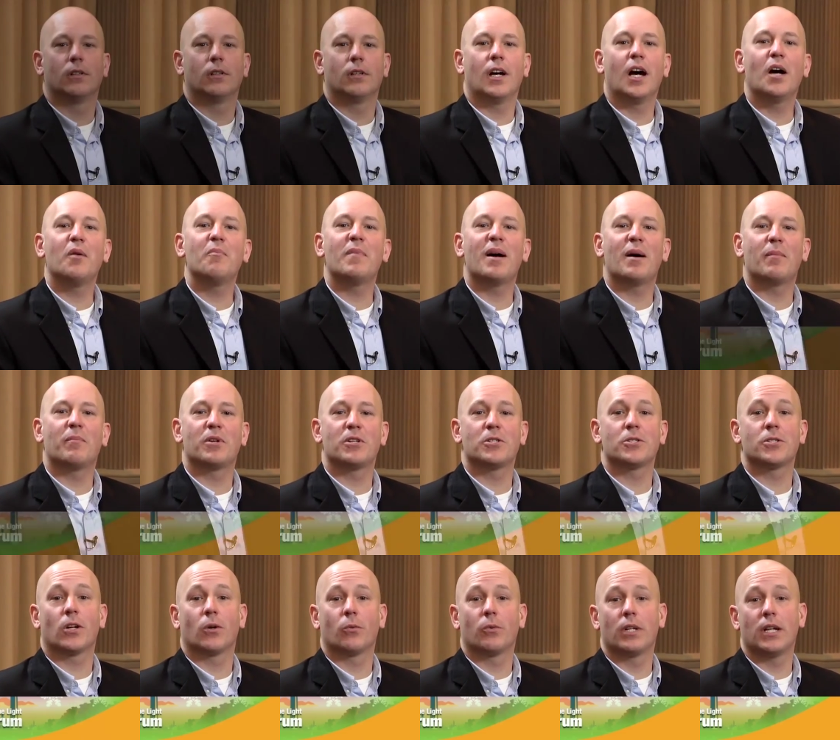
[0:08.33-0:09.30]
I'm Matt
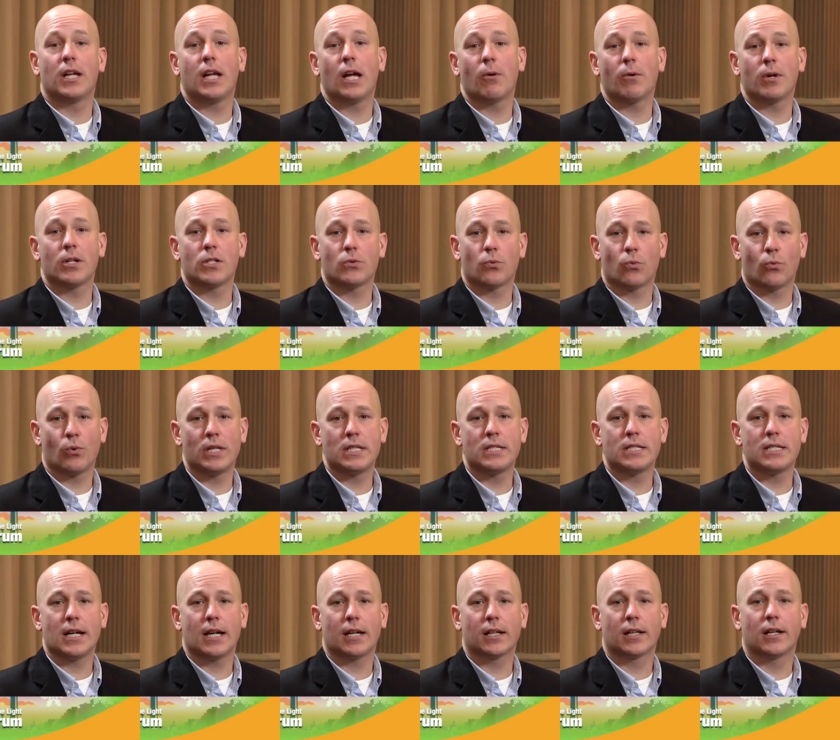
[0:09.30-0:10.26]
Bishar with
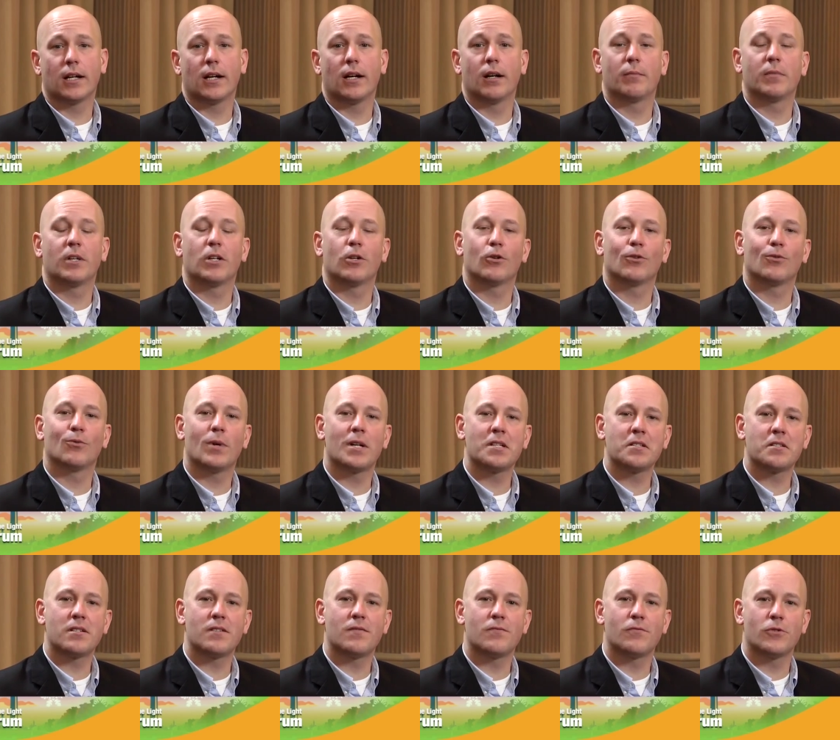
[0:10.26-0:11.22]
NarrateREIT.com here in
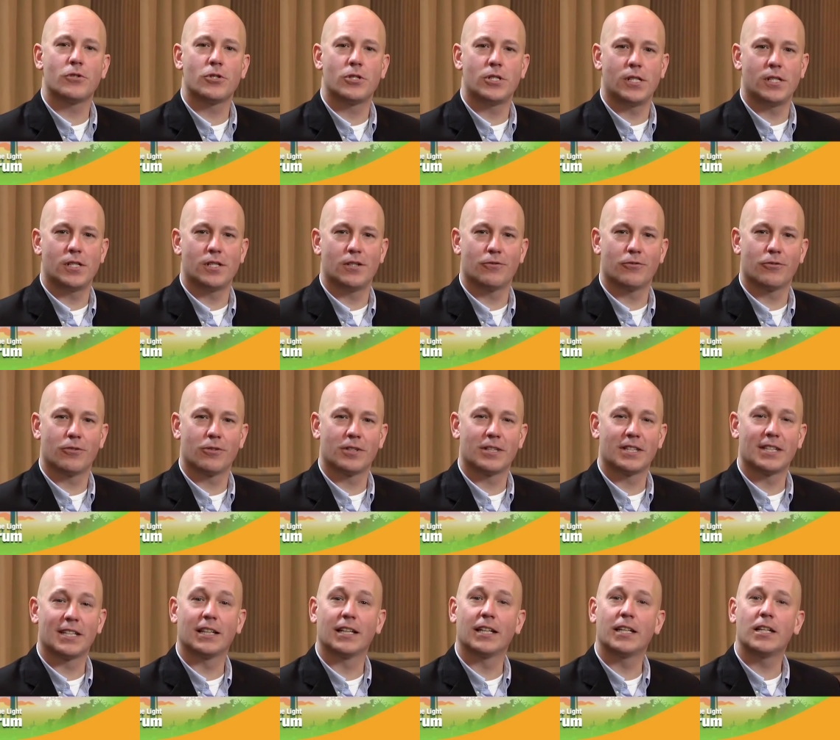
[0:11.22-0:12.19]
Reston, Virginia for
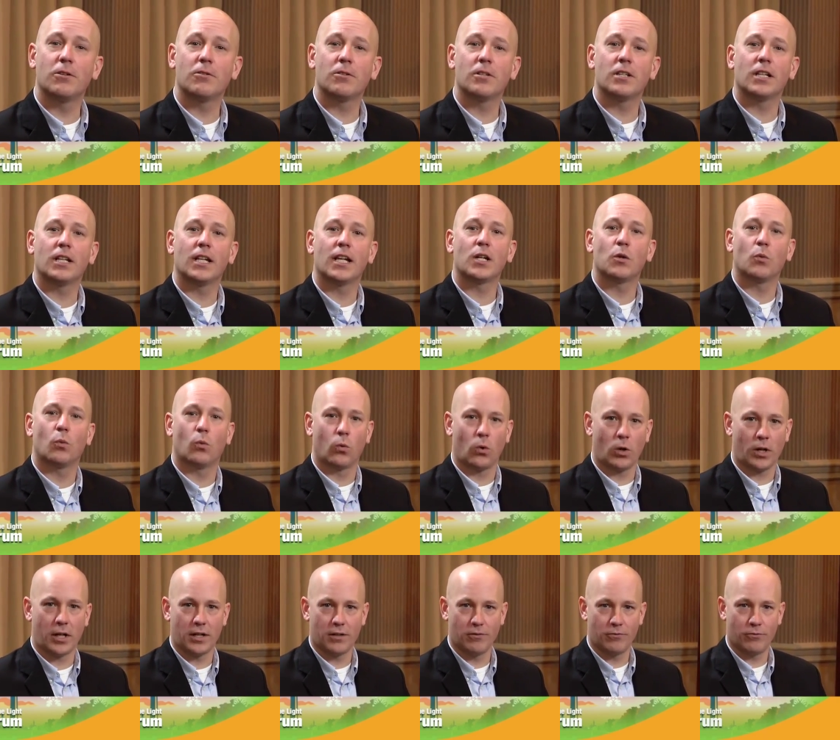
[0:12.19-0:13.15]
the Leader in the Light
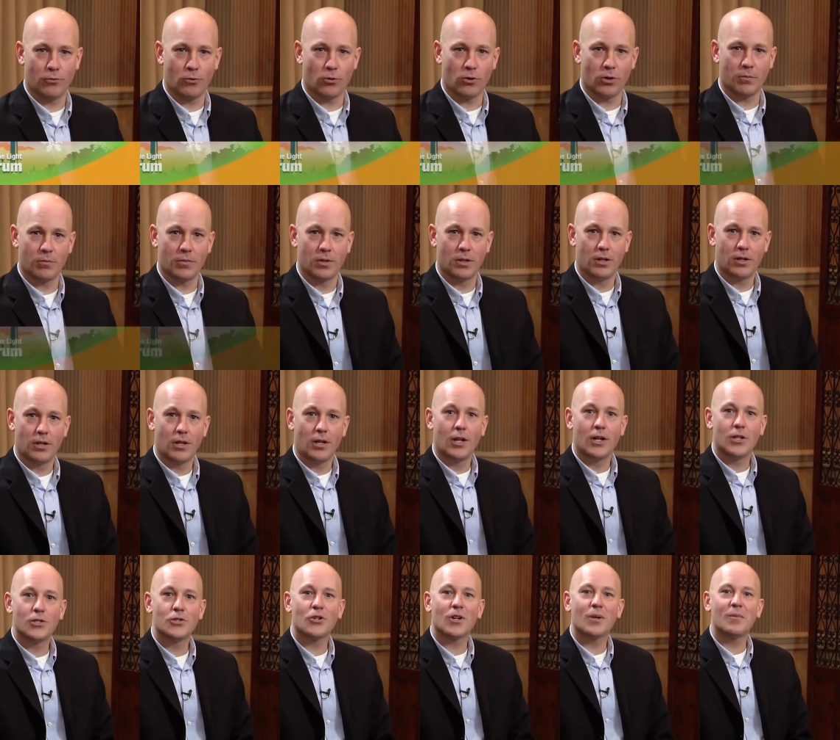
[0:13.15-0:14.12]
Working Forum.
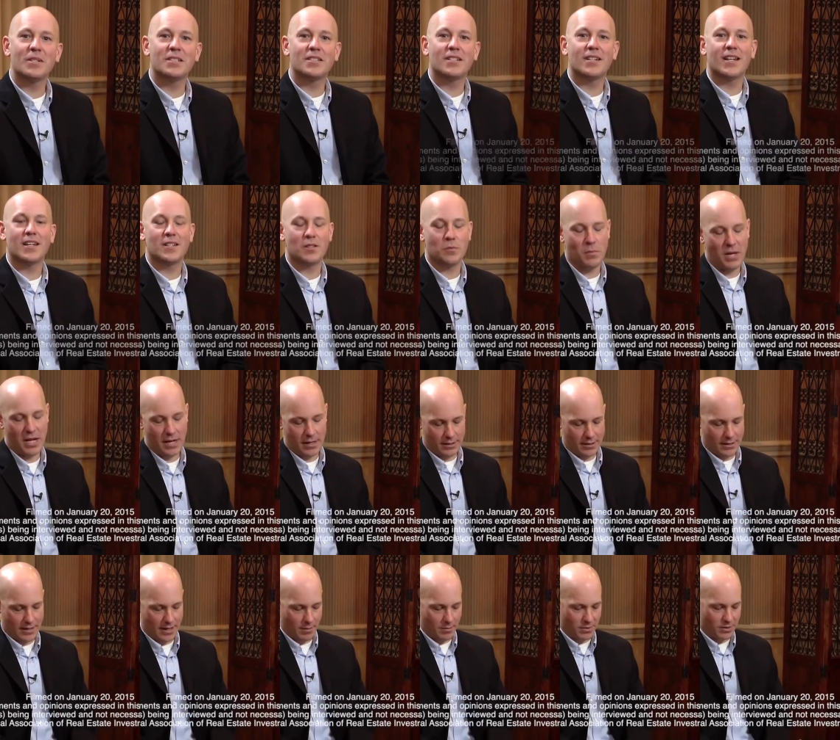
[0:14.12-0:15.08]
Joining me today is
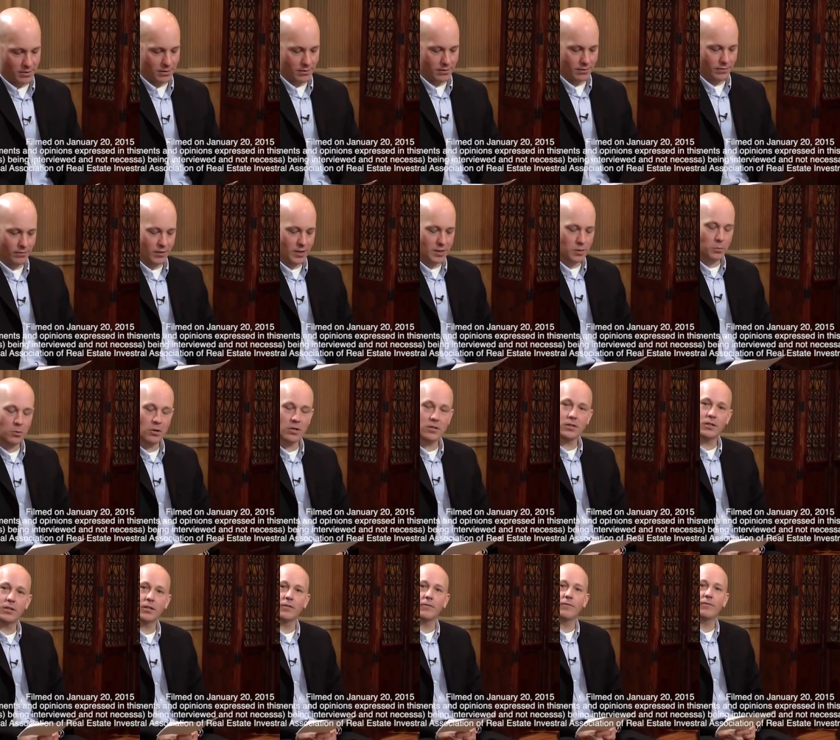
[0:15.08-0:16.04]
Bennett Thomas, Vice
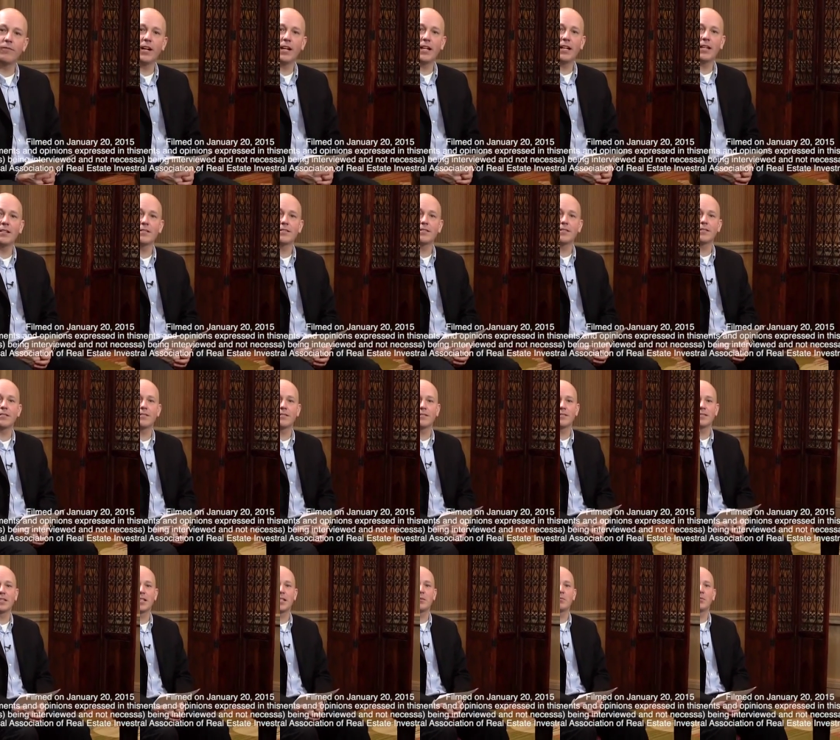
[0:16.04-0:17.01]
President of Finance and
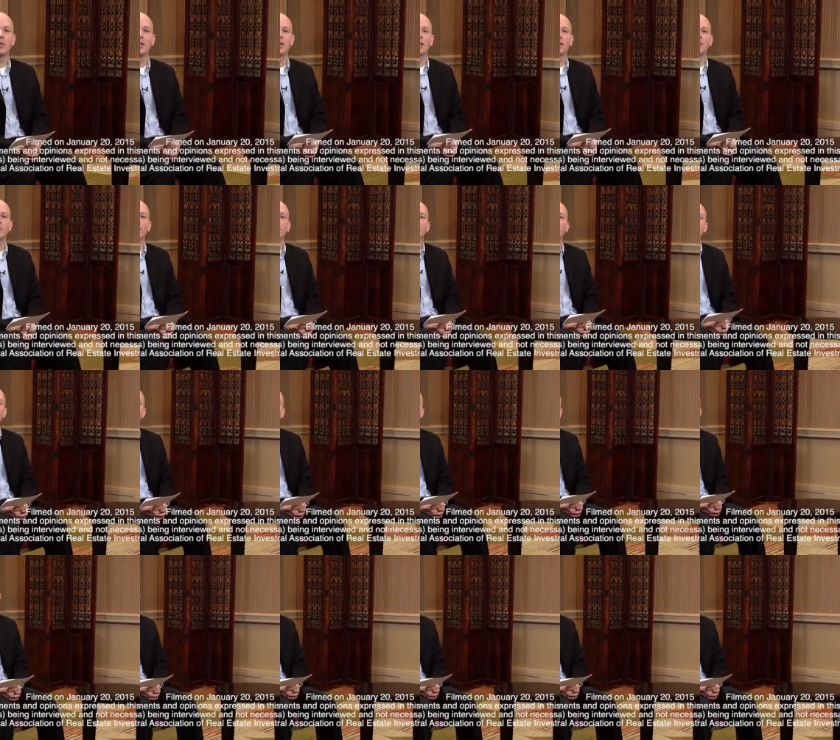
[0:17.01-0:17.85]
Sustainability with Hersha